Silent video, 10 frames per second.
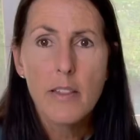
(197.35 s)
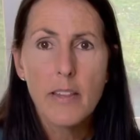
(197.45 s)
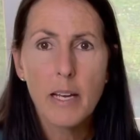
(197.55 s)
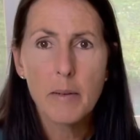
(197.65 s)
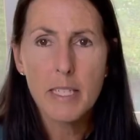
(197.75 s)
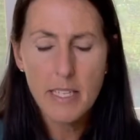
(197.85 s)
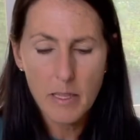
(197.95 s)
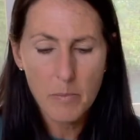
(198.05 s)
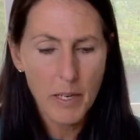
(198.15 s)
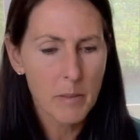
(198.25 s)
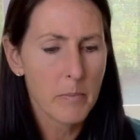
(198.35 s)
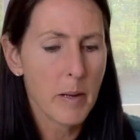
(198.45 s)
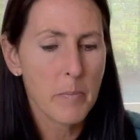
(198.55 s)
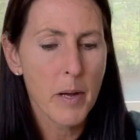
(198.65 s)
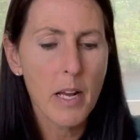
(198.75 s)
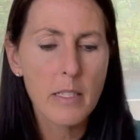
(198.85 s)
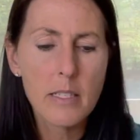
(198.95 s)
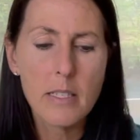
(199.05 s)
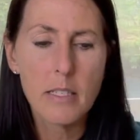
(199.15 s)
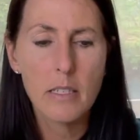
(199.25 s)
Then I'm going to take the bottom of my
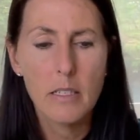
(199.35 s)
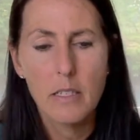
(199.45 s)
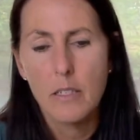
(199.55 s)
box.